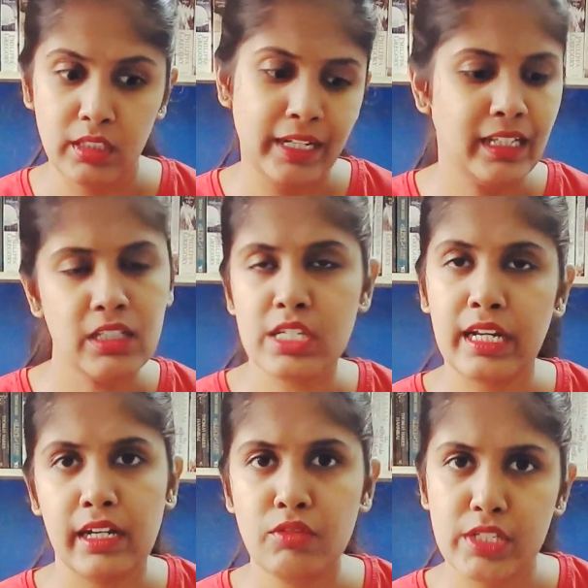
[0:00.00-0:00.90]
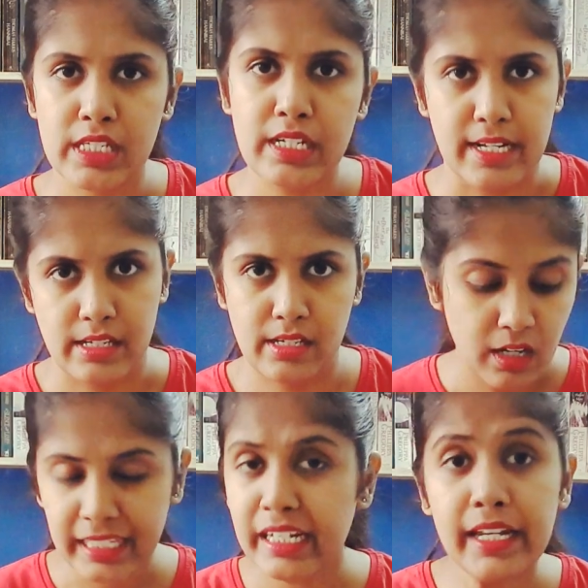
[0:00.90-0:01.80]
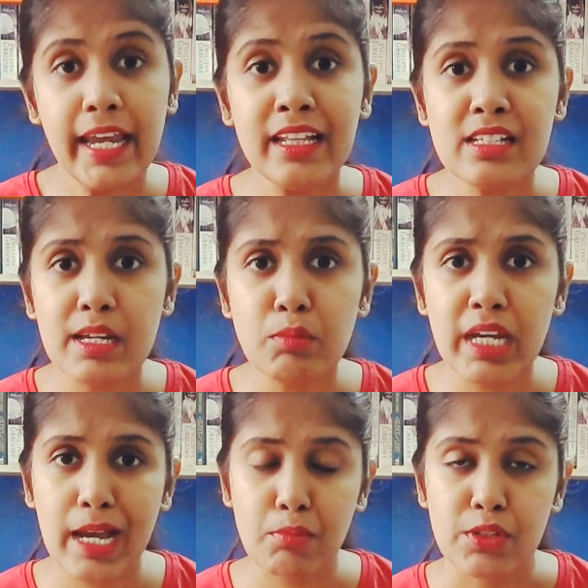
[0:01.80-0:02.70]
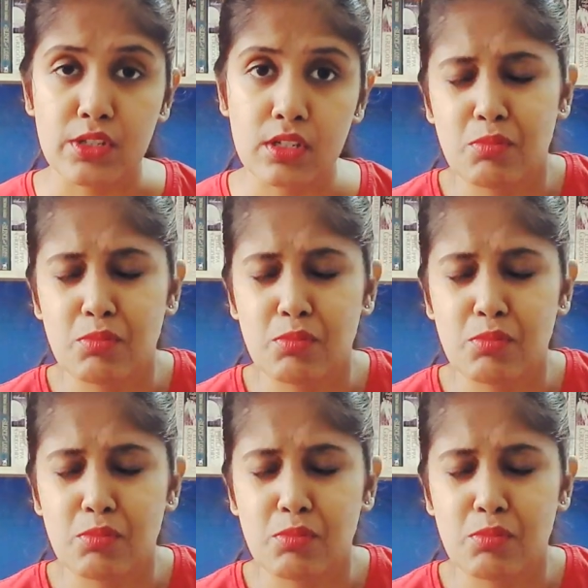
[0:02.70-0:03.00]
And then Selena wins a test. And then again the same thing happens.